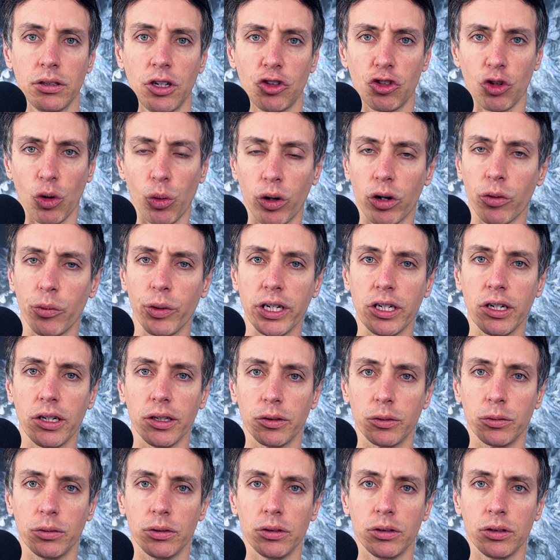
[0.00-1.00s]
And so what
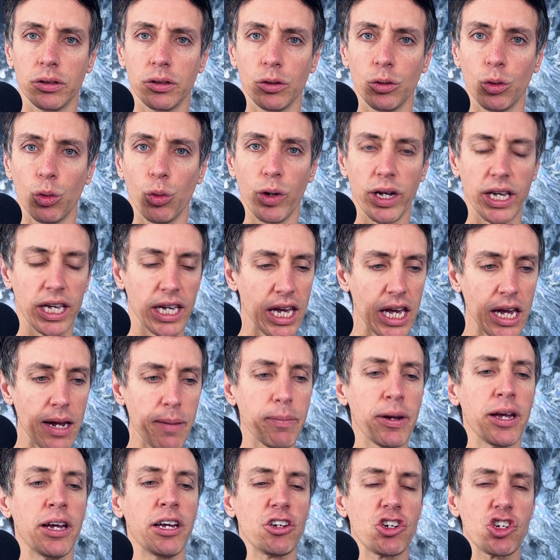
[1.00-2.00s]
do? We
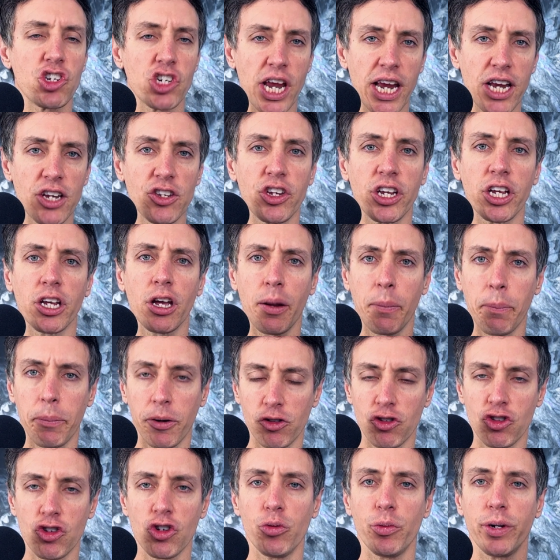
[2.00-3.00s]
keep chasing and
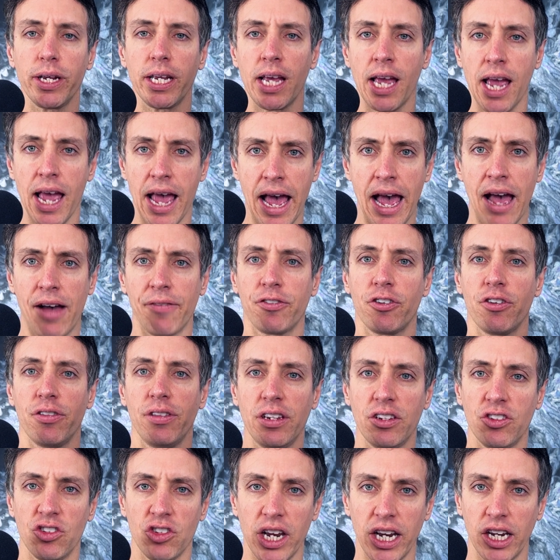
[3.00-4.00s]
pursuing after
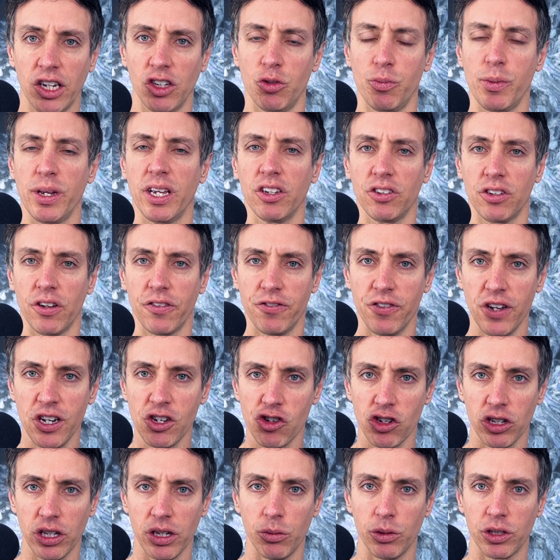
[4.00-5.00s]
these things, because
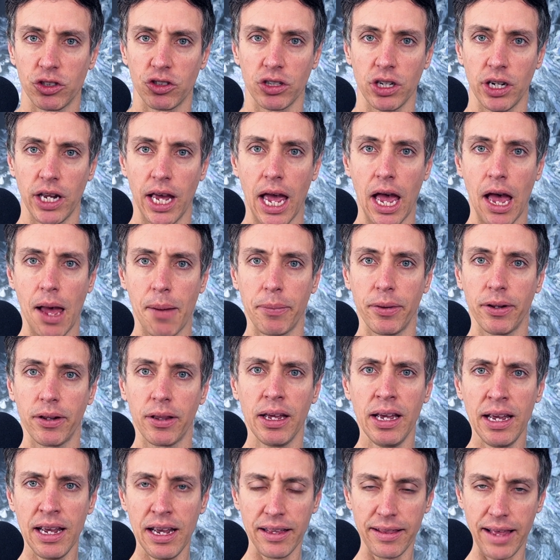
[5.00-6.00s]
eventually what's going to
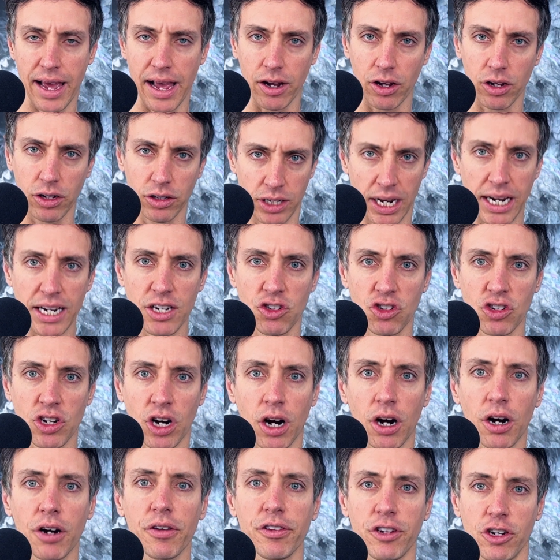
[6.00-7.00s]
happen, that nice
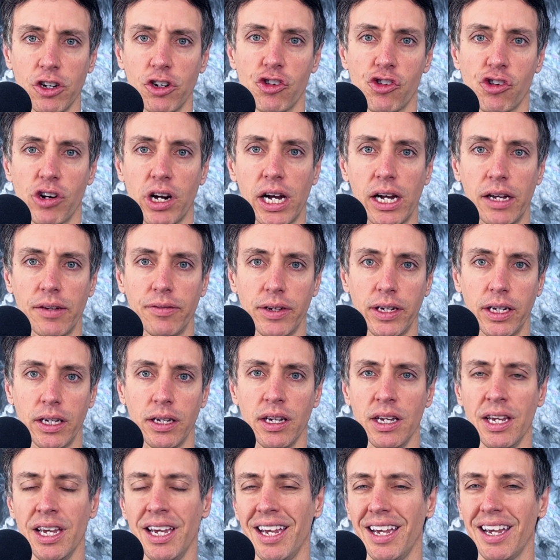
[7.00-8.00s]
car that you're
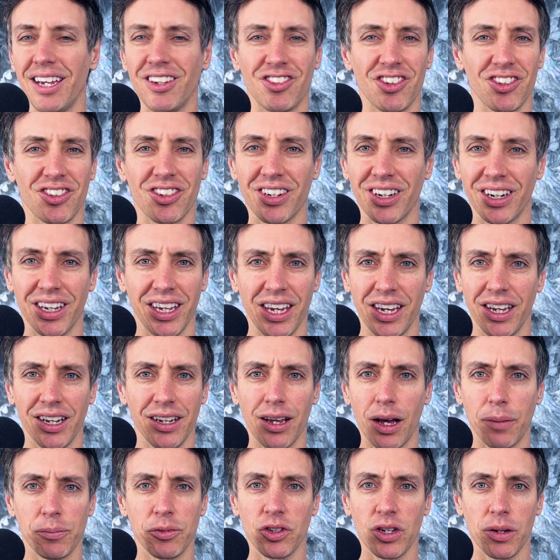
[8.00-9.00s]
driving, it's just going to
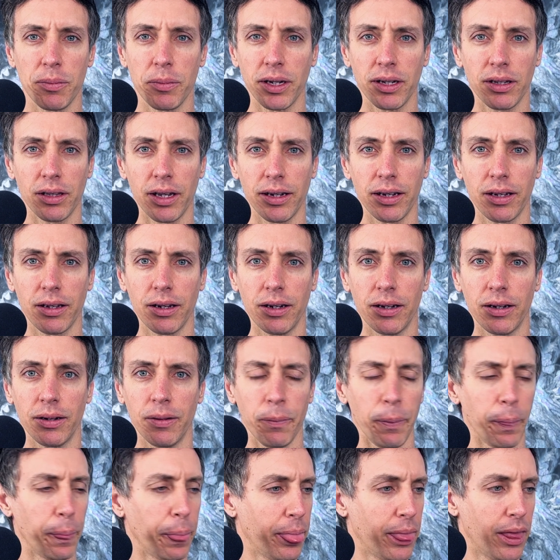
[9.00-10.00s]
end up seeming like
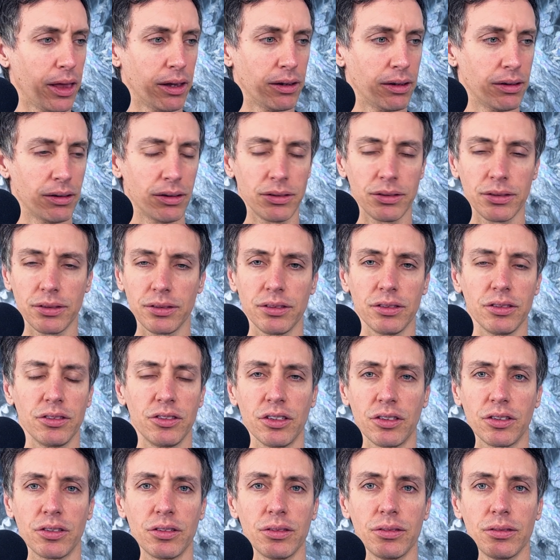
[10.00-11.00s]

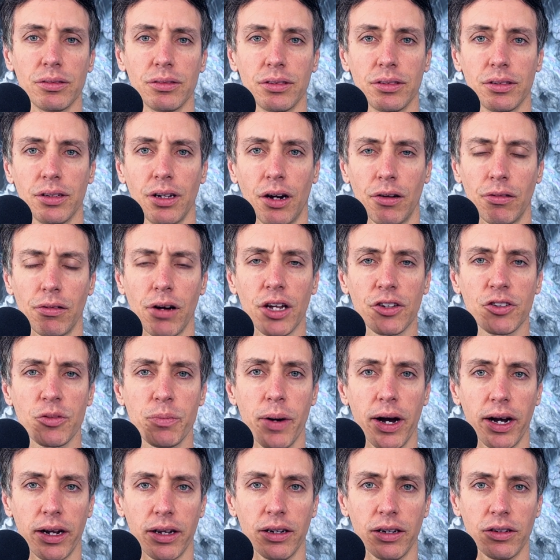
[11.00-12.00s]
just a
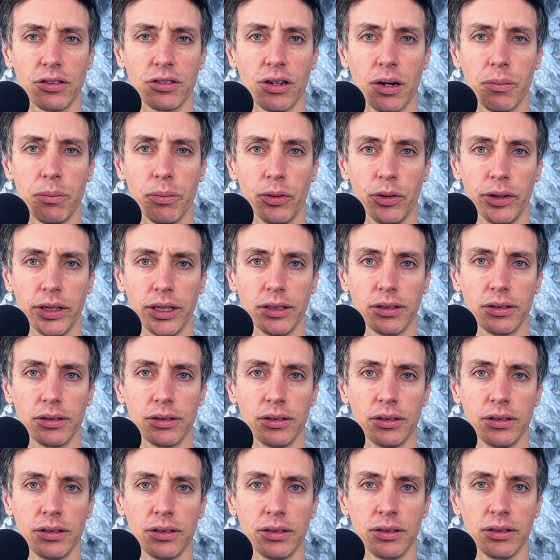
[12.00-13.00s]
rust bucket at some point,
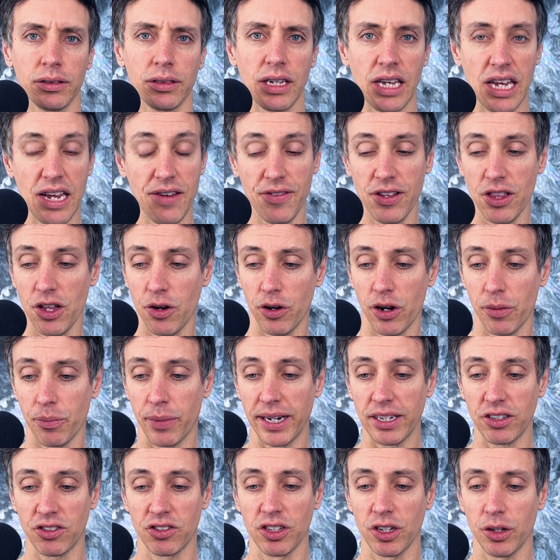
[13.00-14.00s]
even though it
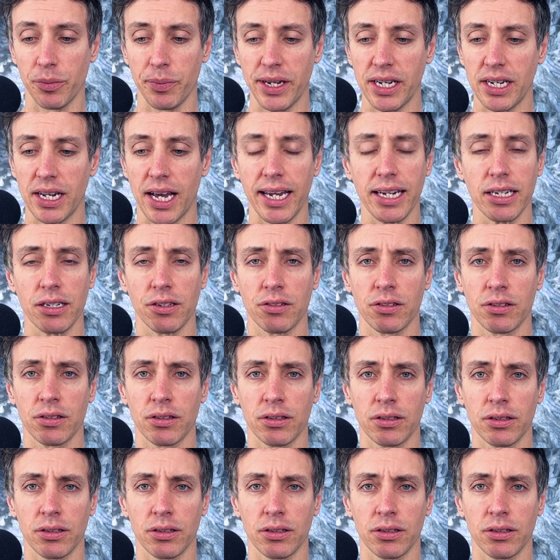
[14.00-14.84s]
might still be nice.